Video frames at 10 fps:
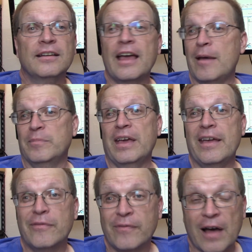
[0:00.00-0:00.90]

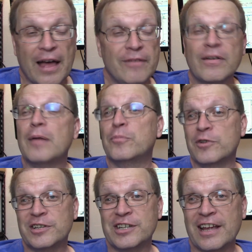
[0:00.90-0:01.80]
MK-V. I
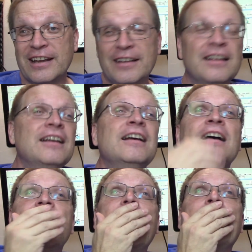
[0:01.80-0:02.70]
appreciate it.
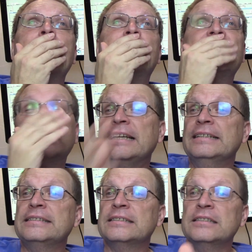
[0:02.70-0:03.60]

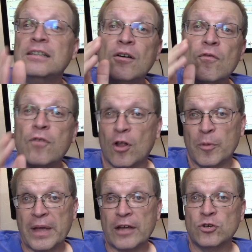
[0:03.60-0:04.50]
Please follow
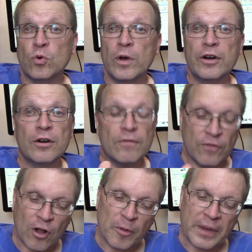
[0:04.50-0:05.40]
me on Twitter,
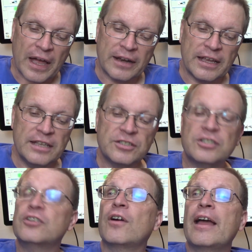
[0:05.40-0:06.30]
follow me on
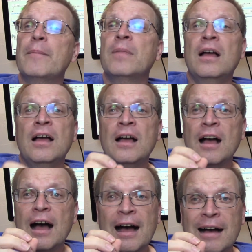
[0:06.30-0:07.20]
Instagram.
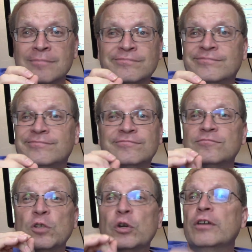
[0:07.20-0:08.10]

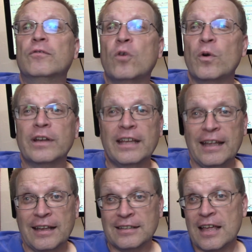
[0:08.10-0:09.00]
Looking forward to
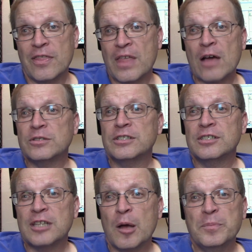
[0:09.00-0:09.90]
getting 10,000
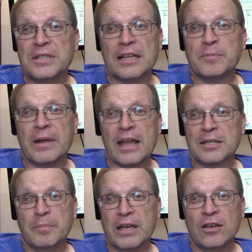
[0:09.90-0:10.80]
subs. That's my
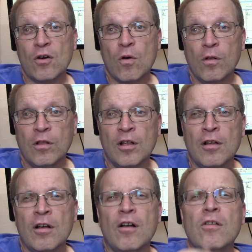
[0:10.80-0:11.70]
next big goal.
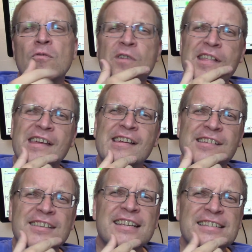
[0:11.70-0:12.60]
Although really,
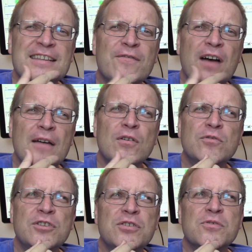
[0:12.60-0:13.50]

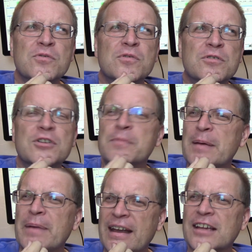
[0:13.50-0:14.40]
6502 should be
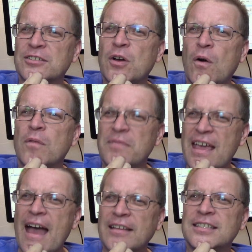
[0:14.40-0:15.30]
my next goal.
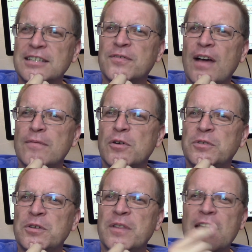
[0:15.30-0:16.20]
Yeah,
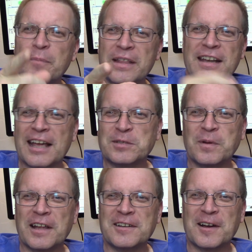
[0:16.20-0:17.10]
6502. That'll be the next
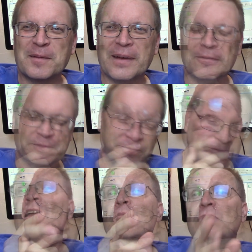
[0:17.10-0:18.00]
one I talk about.
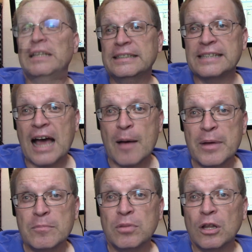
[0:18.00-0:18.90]
Please
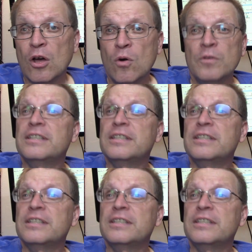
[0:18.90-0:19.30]
comment below.